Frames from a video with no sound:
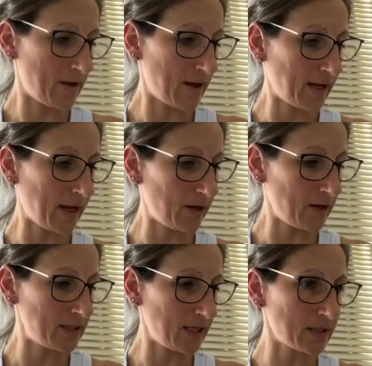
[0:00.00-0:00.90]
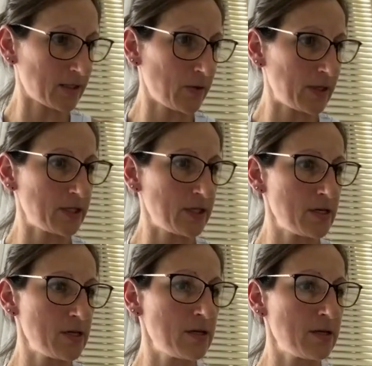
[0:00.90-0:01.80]
Okay, Kirsty asked us
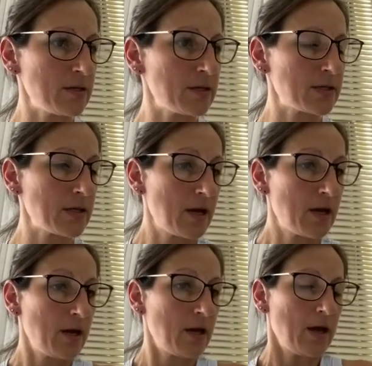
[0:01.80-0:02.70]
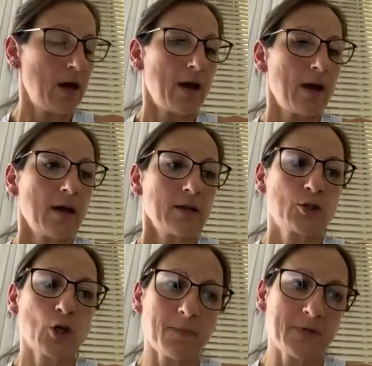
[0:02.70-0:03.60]
questions.
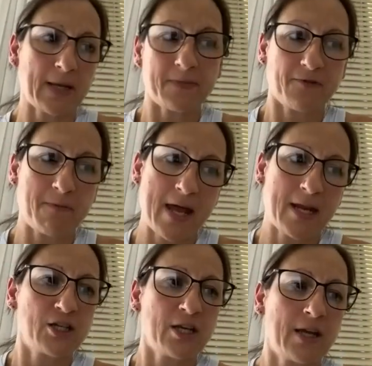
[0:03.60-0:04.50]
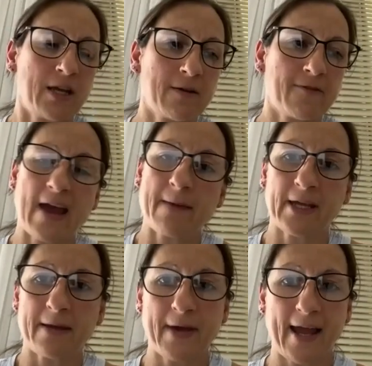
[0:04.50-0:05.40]
Top tips for managing
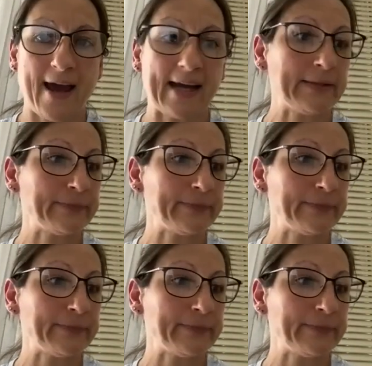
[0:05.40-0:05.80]
family and PA.